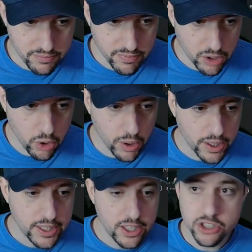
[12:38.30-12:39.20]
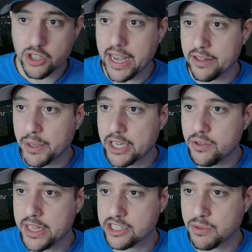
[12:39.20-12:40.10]
Cool. So yeah, we can do
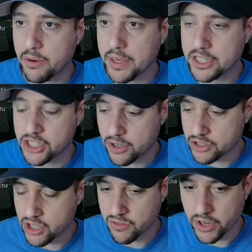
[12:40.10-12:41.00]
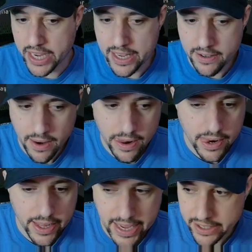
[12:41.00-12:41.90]
this, right? We can start the server again
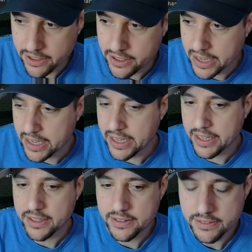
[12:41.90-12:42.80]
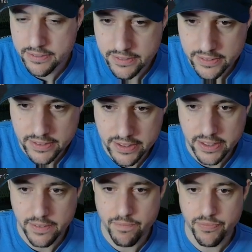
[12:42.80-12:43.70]
and uh,
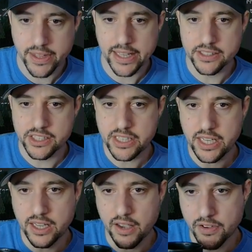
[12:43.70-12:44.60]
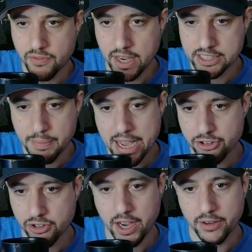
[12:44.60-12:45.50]
and see if it finds a match
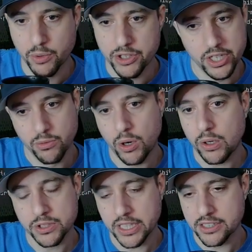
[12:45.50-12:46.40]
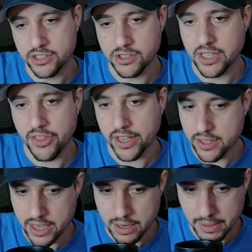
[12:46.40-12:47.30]
or not, which it won't because there's nothing in
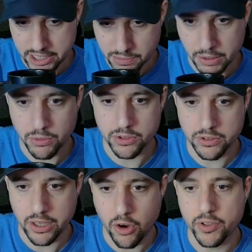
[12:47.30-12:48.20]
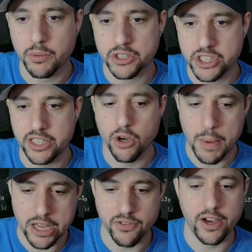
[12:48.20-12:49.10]
the database. But we'll hopefully we'll see no
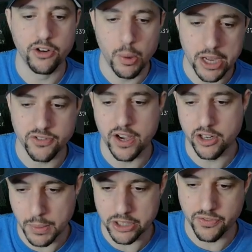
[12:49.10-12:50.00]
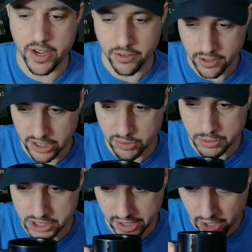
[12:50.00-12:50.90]
match found, no match found, no match found is what we'll
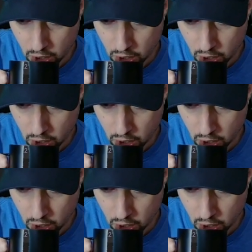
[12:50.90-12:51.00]
see.